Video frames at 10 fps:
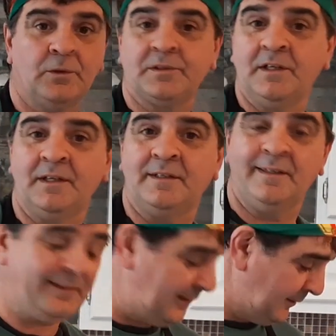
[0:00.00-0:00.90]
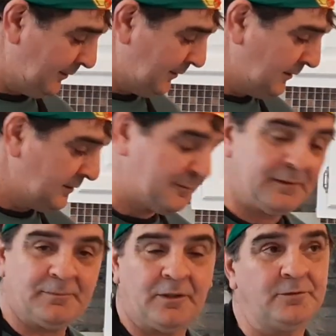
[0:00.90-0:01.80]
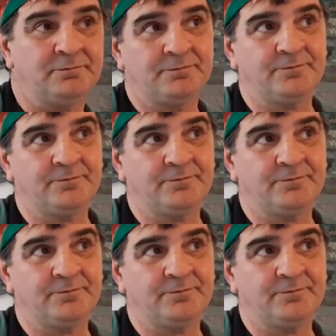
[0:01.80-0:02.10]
Okay, hey, been about